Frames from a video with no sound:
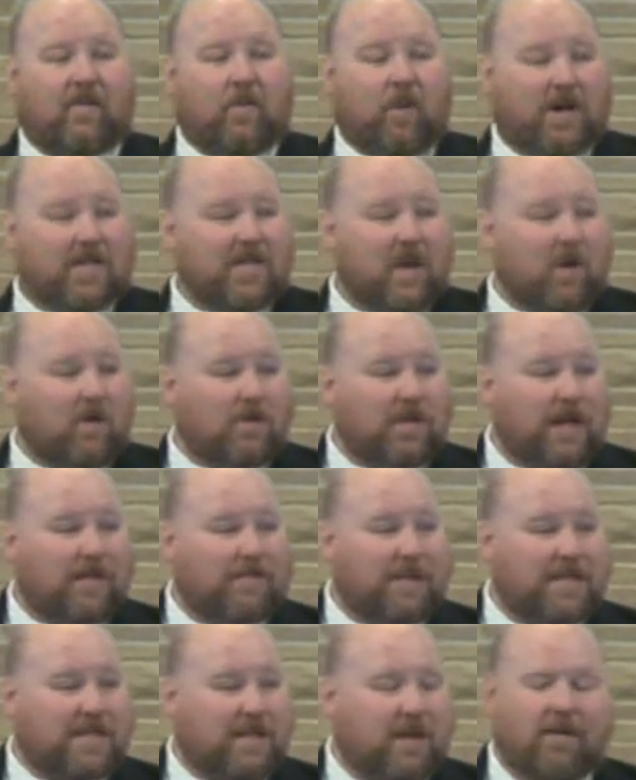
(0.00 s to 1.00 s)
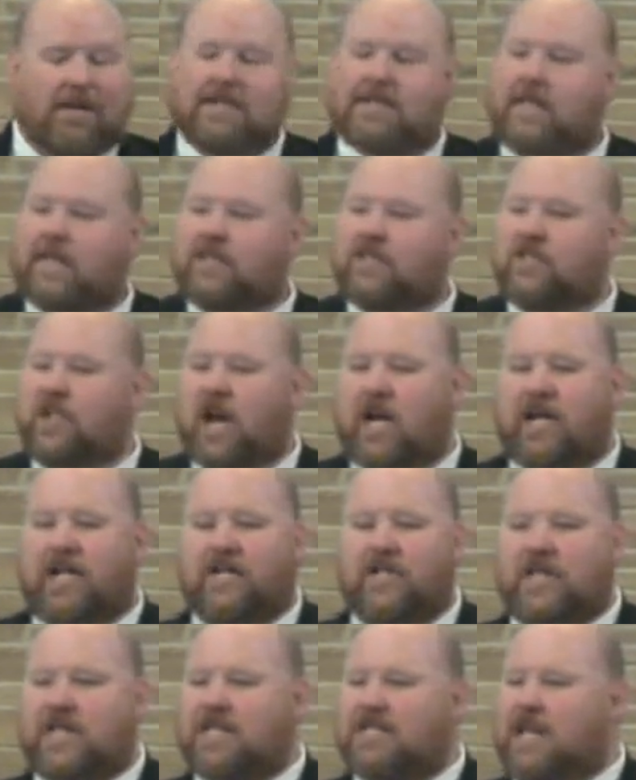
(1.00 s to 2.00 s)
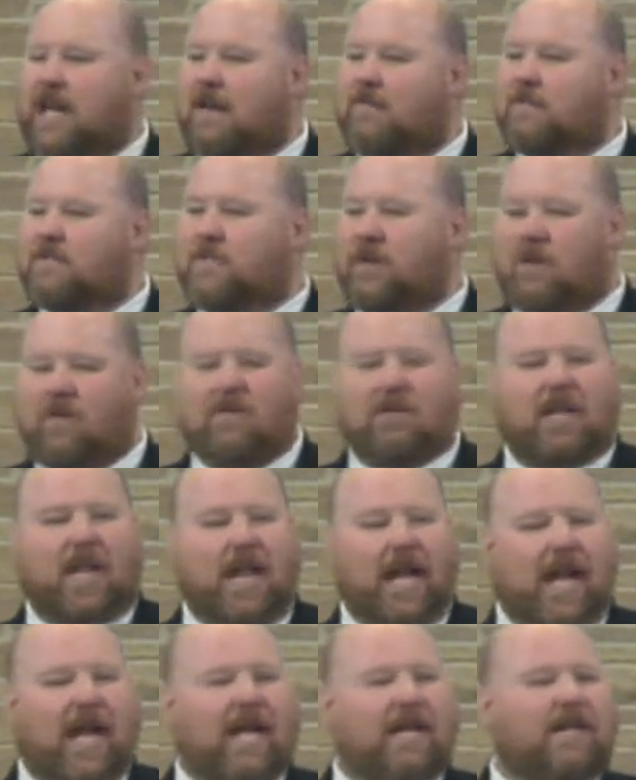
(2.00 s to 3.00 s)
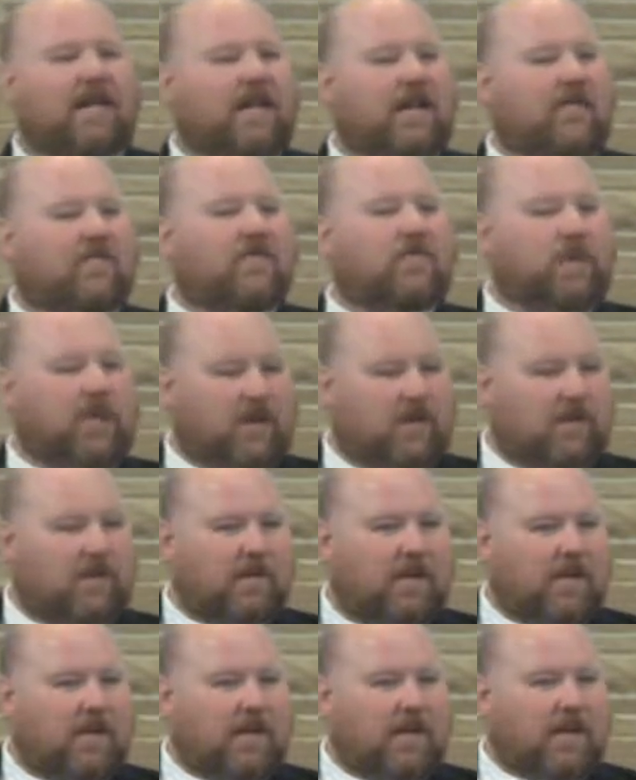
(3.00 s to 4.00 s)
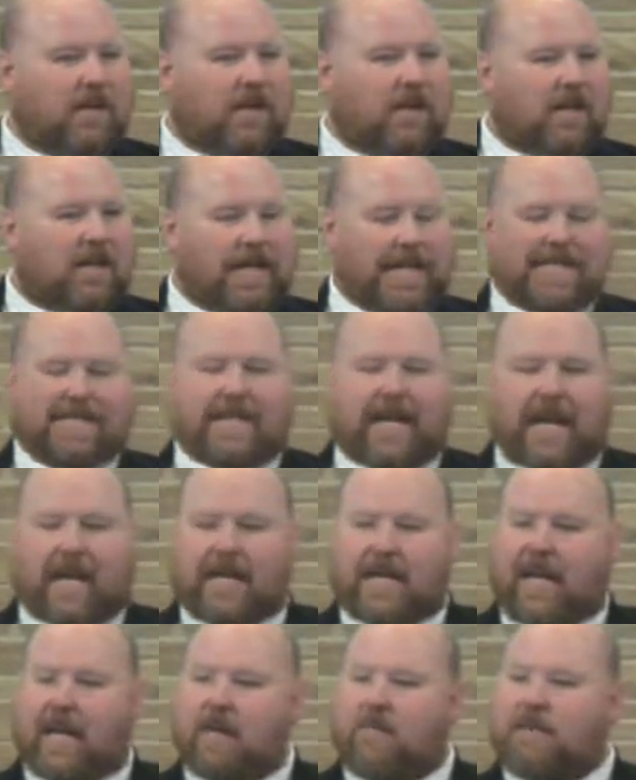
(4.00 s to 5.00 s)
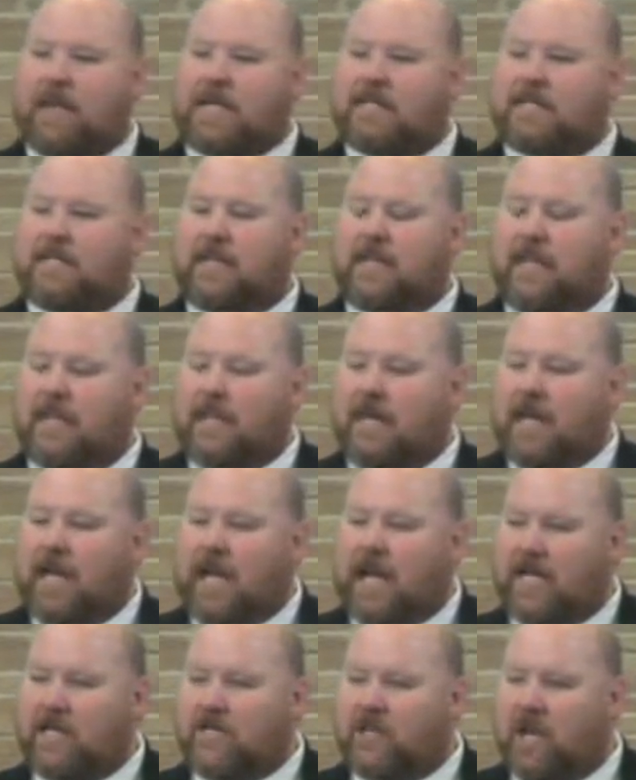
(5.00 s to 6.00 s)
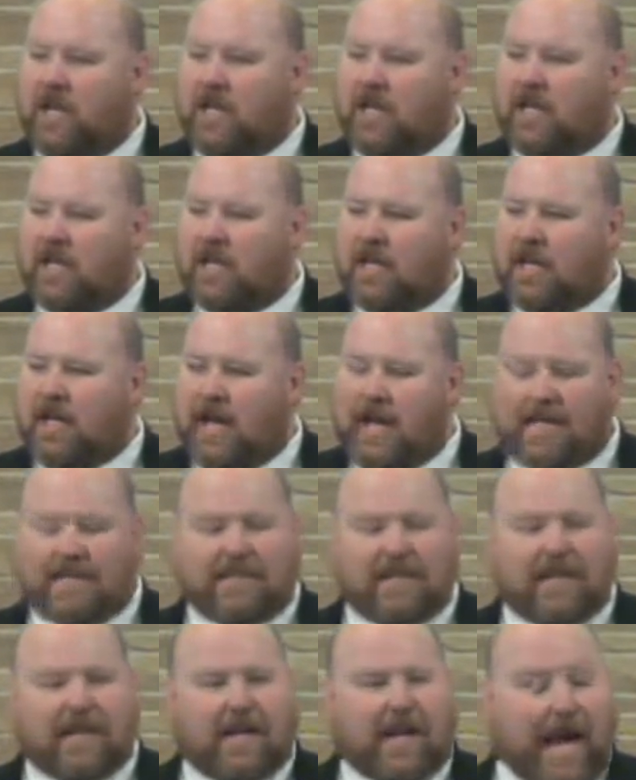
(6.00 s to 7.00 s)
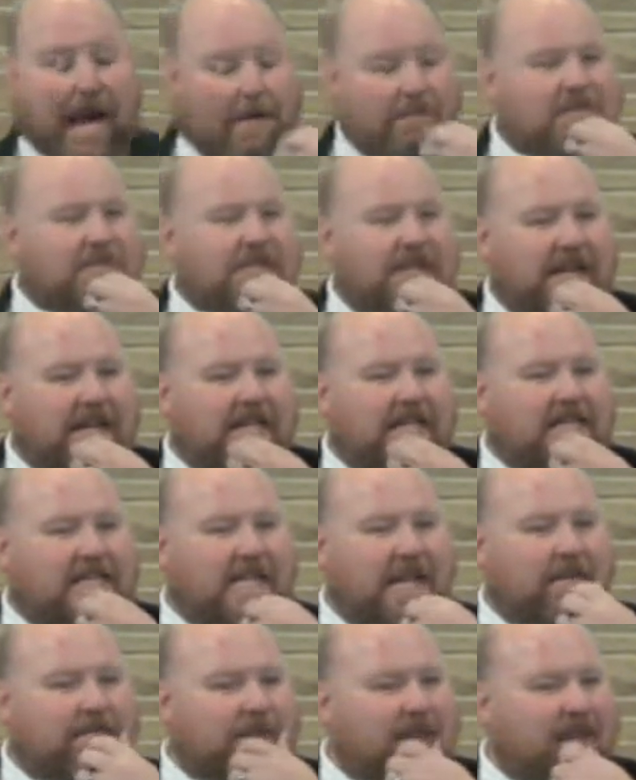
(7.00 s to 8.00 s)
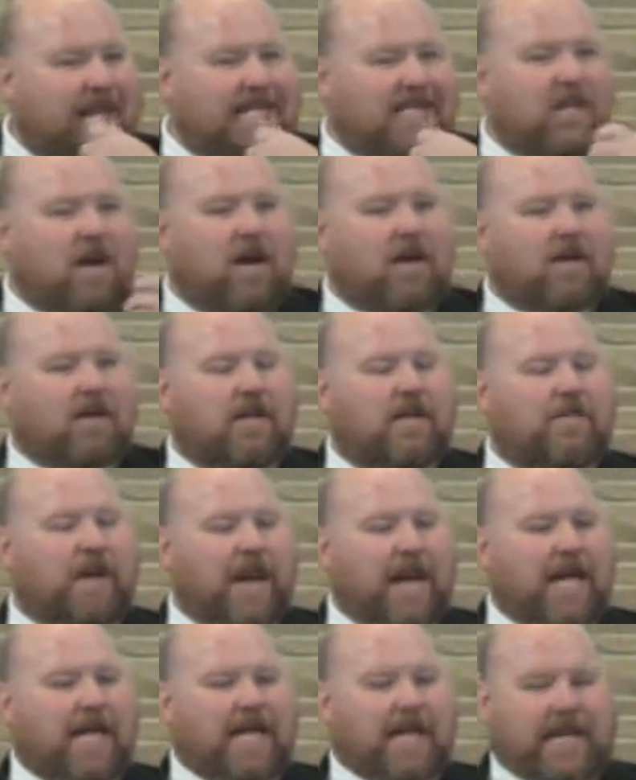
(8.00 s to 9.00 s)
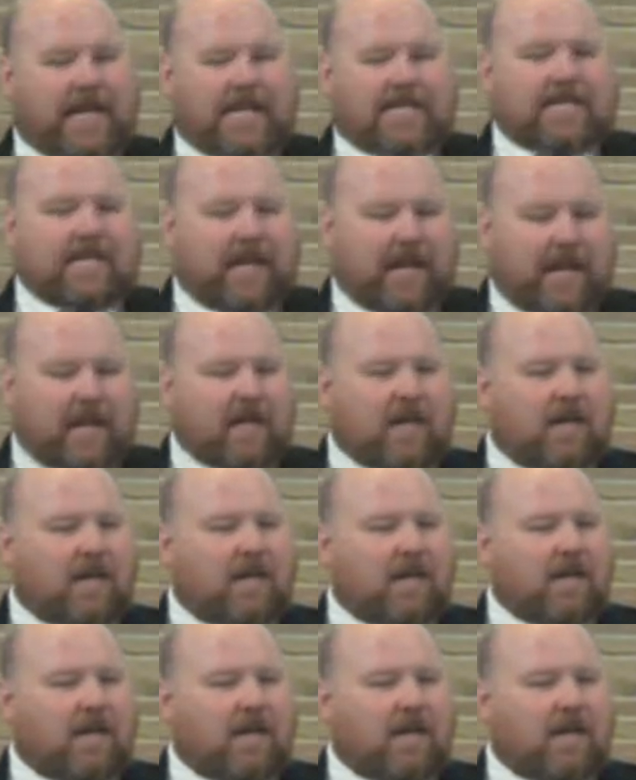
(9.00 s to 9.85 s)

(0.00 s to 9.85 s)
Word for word: what's holding up this loan? I said, Johnny Jinks, I'm so glad to hear from you. He's dead now, but I said, Hey, Johnny, I said, I, I was thinking the same thing. I was talking to the bank, and he said